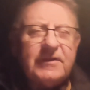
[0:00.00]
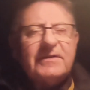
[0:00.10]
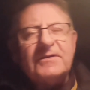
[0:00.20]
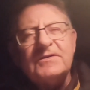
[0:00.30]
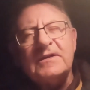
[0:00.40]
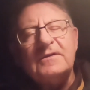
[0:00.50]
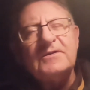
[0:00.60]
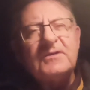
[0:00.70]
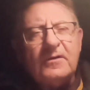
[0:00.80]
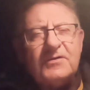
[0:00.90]
Jesus said,
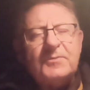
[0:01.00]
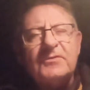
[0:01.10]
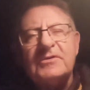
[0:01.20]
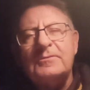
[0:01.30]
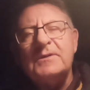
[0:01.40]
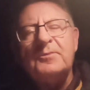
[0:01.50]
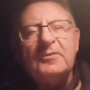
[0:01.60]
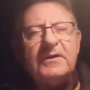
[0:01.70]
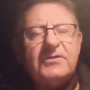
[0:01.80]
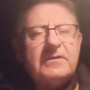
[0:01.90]
This gospel shall be
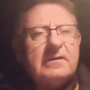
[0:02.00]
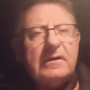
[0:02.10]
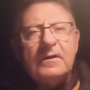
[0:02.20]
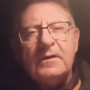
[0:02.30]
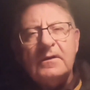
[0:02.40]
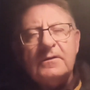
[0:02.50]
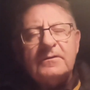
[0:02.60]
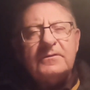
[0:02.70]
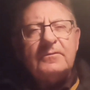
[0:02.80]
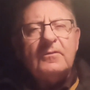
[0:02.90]
preached
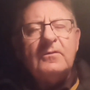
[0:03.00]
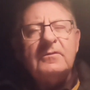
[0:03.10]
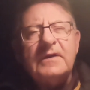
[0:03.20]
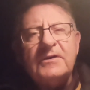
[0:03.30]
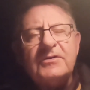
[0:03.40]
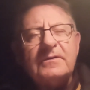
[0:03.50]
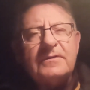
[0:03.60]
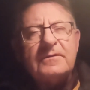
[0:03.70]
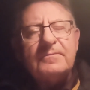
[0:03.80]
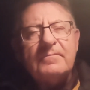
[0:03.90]
to all
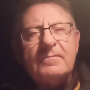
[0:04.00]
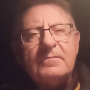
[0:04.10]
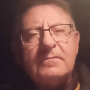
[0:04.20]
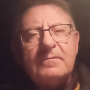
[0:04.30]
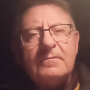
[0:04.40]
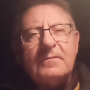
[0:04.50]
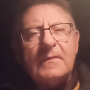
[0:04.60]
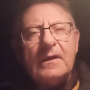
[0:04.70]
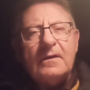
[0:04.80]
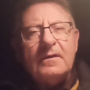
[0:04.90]
nations,
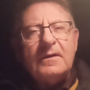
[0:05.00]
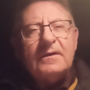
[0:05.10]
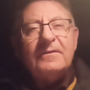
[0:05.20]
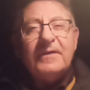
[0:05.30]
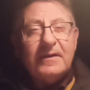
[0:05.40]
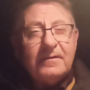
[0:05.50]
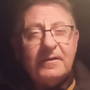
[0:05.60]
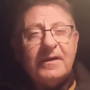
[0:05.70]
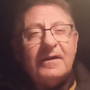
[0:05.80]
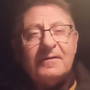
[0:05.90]
and
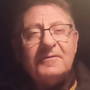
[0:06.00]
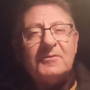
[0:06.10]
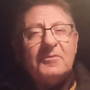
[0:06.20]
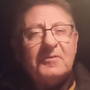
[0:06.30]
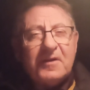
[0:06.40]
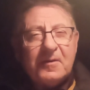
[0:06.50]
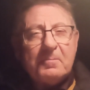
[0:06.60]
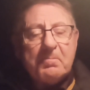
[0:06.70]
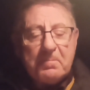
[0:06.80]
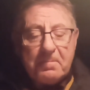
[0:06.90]
then the end will
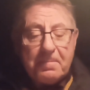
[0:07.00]
come.